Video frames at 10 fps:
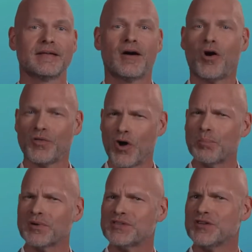Although
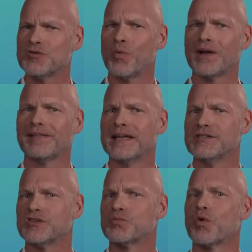Precision One
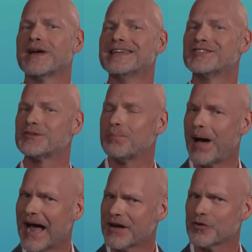lenses were
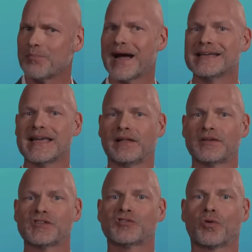inspired by
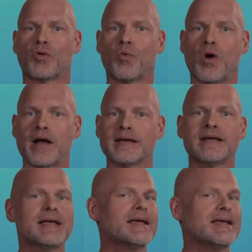Dailies Total One,
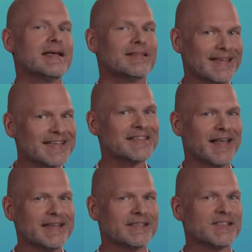these
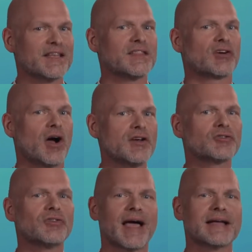lenses and their
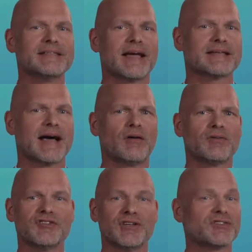underlying
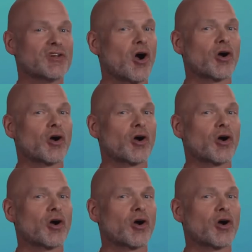technologies are